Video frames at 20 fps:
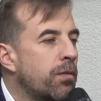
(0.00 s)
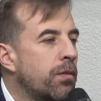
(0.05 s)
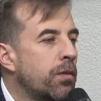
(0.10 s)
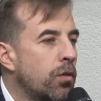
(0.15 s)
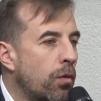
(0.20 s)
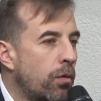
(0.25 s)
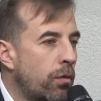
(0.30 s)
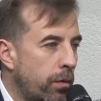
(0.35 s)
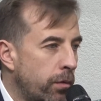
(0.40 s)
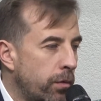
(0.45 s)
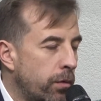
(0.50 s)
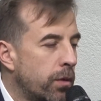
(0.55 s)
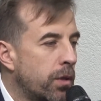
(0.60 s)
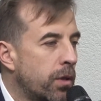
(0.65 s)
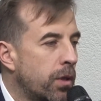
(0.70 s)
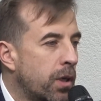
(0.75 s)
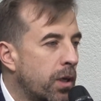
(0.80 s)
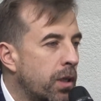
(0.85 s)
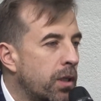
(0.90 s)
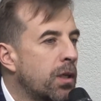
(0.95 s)
Eastern Europe
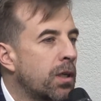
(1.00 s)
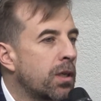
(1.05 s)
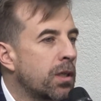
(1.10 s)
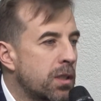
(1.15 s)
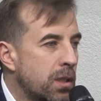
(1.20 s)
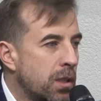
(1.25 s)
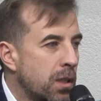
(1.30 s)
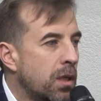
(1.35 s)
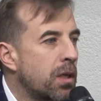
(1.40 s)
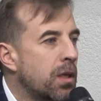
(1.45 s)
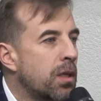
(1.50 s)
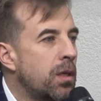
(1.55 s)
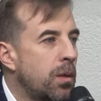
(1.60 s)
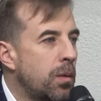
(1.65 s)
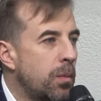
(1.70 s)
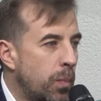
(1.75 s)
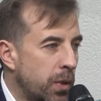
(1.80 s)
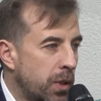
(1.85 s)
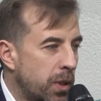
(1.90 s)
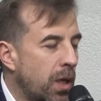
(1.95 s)
at least. Yeah,
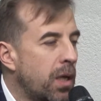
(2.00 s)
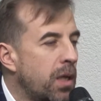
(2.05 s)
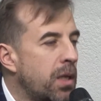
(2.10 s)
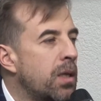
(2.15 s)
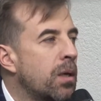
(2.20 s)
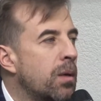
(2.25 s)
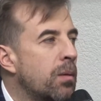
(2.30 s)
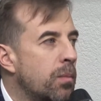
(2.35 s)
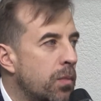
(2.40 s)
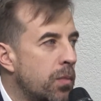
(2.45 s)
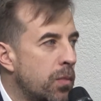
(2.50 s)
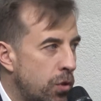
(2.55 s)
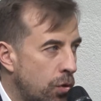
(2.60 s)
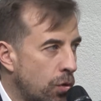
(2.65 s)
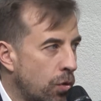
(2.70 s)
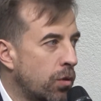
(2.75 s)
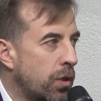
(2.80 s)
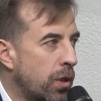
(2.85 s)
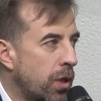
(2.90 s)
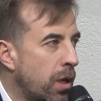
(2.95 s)
renewable
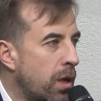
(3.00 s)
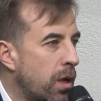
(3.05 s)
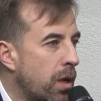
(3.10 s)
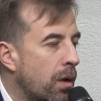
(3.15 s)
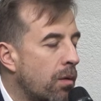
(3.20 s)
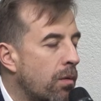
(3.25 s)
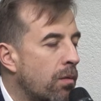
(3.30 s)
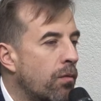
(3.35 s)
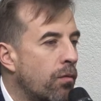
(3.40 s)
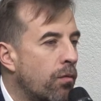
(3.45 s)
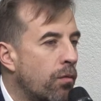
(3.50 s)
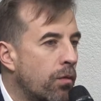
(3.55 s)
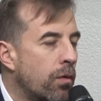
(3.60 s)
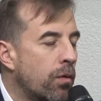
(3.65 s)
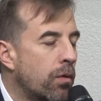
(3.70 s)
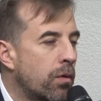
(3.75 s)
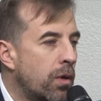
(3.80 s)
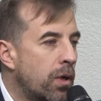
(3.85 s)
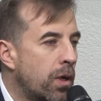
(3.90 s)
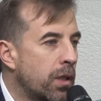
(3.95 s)
energy is
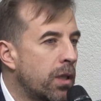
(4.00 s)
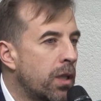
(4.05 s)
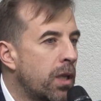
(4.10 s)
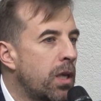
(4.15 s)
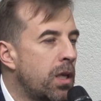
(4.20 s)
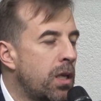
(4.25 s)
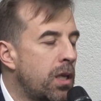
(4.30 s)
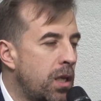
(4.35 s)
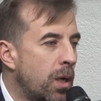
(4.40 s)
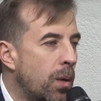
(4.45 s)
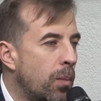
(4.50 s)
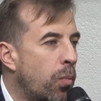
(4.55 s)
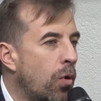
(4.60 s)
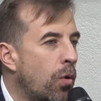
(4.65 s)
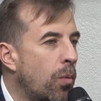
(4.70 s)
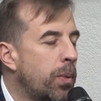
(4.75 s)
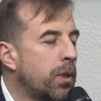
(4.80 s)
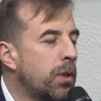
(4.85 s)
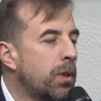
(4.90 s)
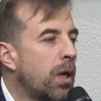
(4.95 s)
the task for
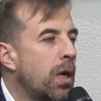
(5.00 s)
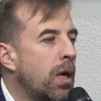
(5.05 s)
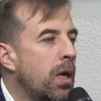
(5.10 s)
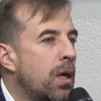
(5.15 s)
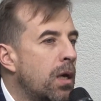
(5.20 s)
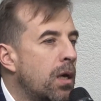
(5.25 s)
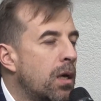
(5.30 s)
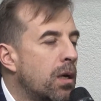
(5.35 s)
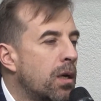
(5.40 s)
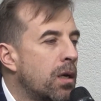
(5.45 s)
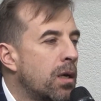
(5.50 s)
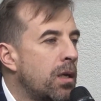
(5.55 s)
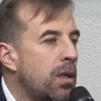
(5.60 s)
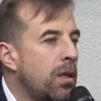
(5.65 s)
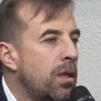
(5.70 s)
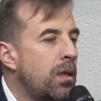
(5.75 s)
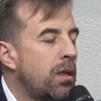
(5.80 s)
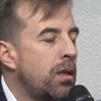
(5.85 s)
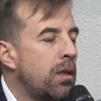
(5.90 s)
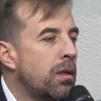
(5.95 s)
today. There is
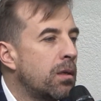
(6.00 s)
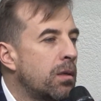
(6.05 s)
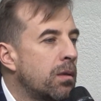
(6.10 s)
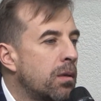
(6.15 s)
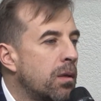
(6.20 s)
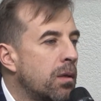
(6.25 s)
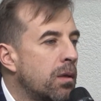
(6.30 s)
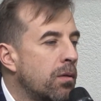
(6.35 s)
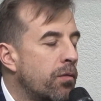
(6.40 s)
demand,